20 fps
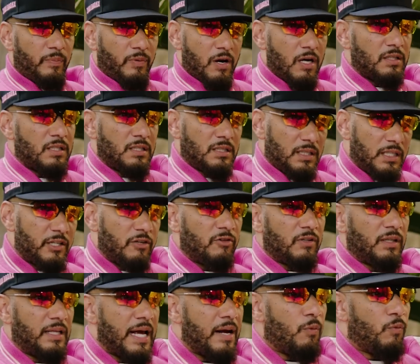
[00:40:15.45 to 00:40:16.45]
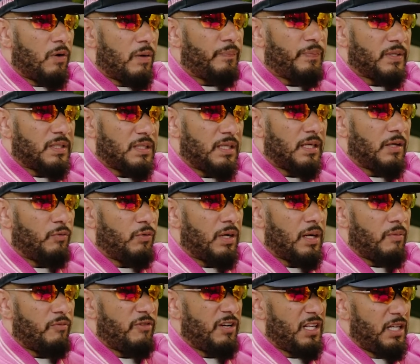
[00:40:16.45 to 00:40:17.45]
Bronx is literally like one percent of what
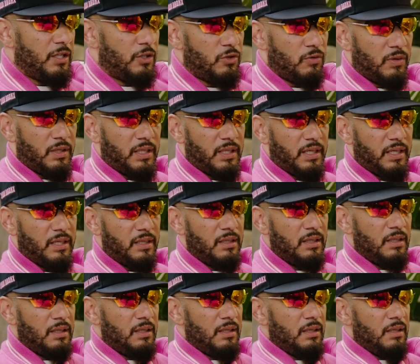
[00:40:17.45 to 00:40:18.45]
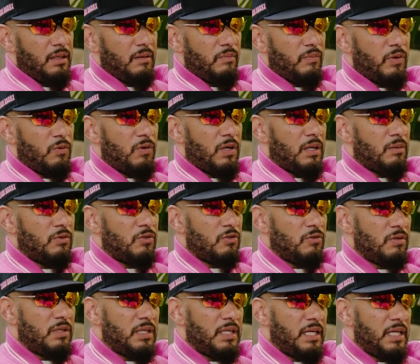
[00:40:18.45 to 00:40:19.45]
I'm really doing there. But what I'm
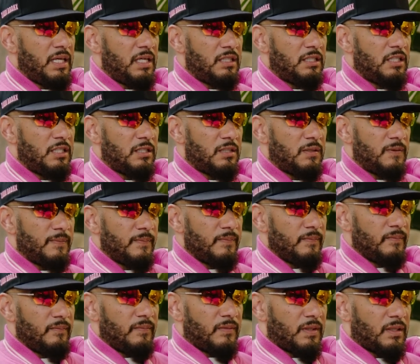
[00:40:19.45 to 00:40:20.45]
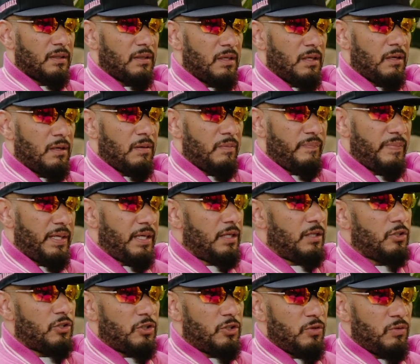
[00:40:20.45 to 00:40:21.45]
doing there is just um, being
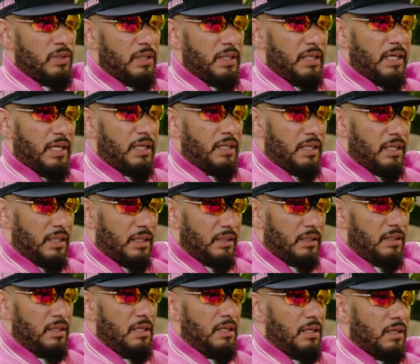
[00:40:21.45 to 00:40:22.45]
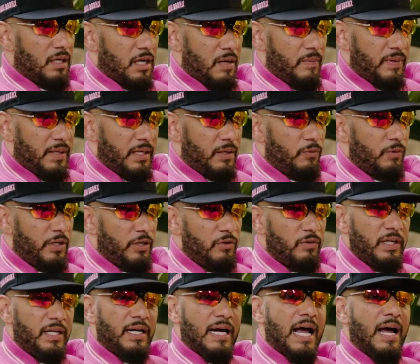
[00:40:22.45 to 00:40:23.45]
a student and then coming in with
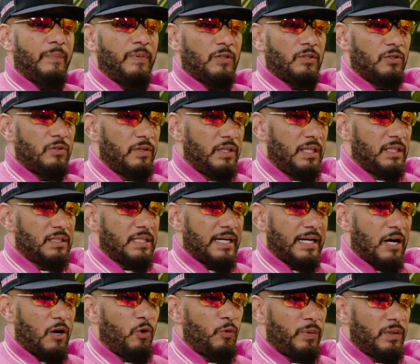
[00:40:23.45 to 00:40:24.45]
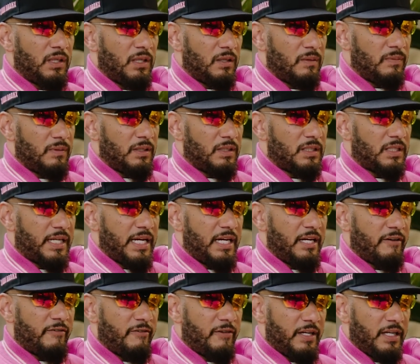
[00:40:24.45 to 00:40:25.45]
unique opportunities. Like I opened up a
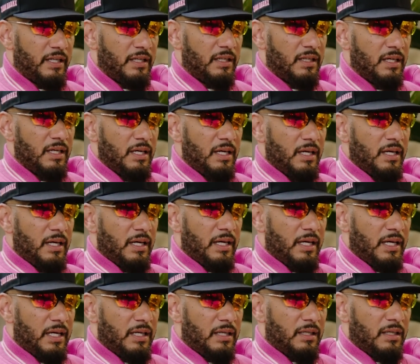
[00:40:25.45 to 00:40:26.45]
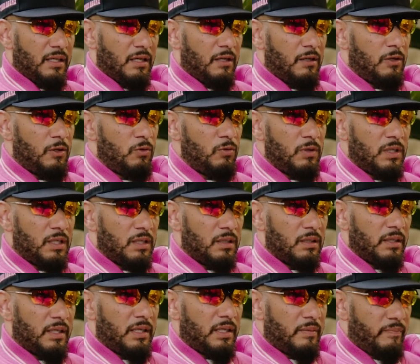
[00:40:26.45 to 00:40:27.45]
skating ring and a
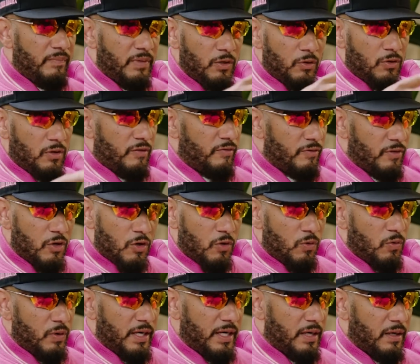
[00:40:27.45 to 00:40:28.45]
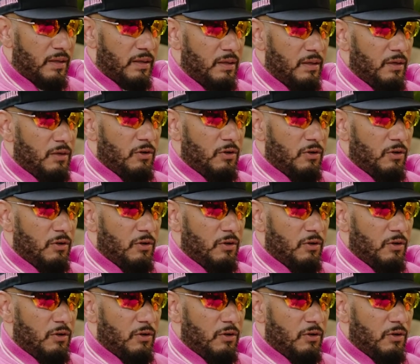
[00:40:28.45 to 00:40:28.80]
lula in the middle of nowhere,